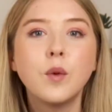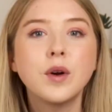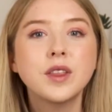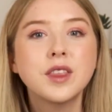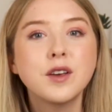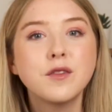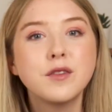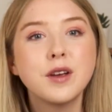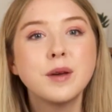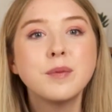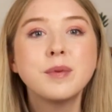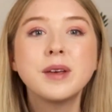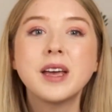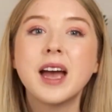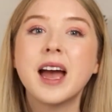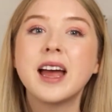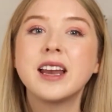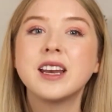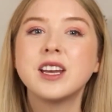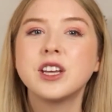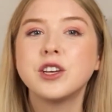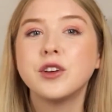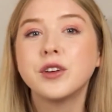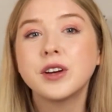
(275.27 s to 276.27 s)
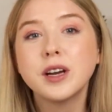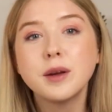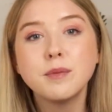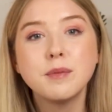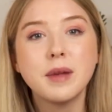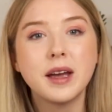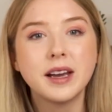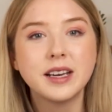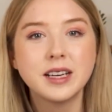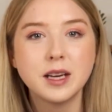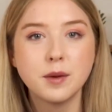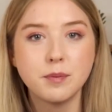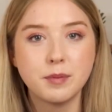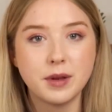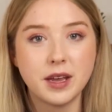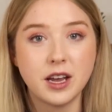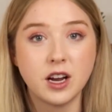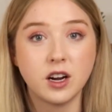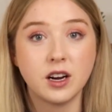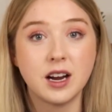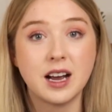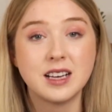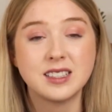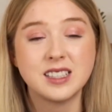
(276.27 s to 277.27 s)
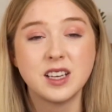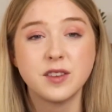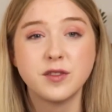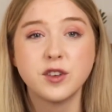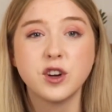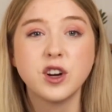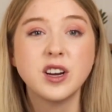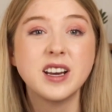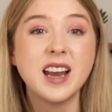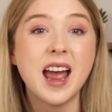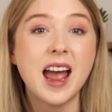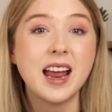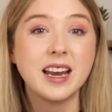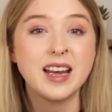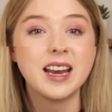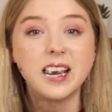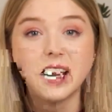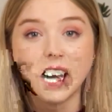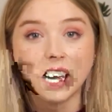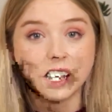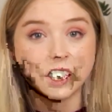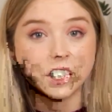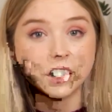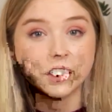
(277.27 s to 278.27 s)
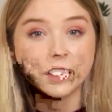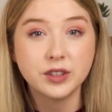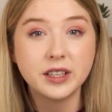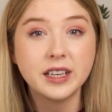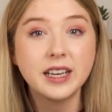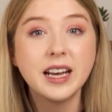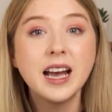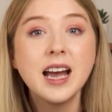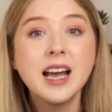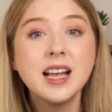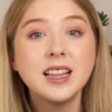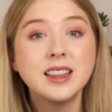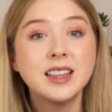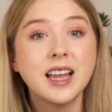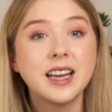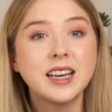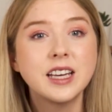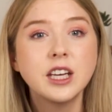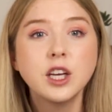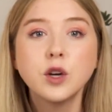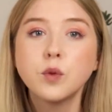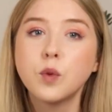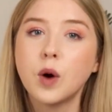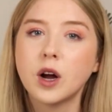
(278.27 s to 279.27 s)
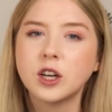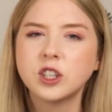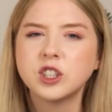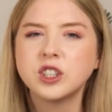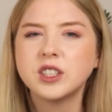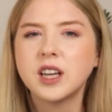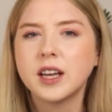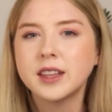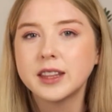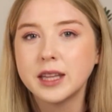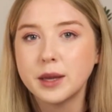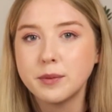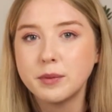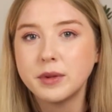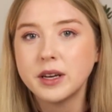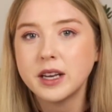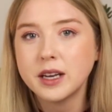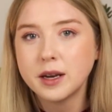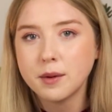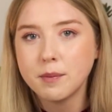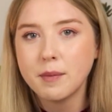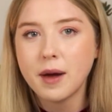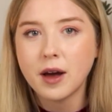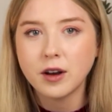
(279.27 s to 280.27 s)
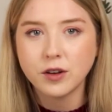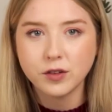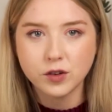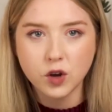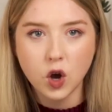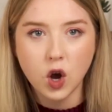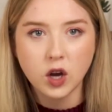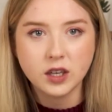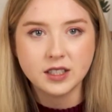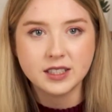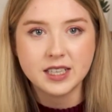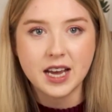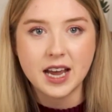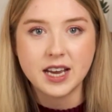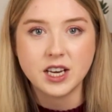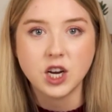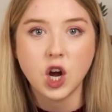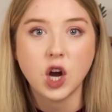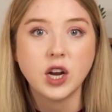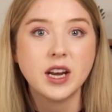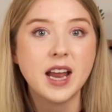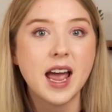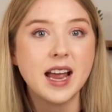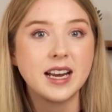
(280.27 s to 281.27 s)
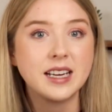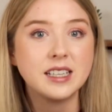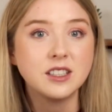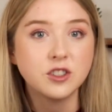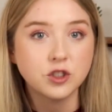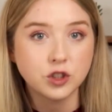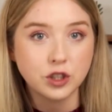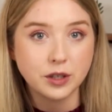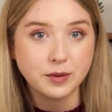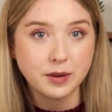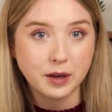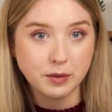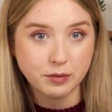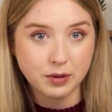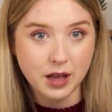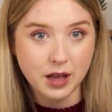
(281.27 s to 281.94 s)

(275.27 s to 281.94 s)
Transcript: With a VPN, you can make it appear as if you're in any country, letting you watch an unlimited amount of content on any streaming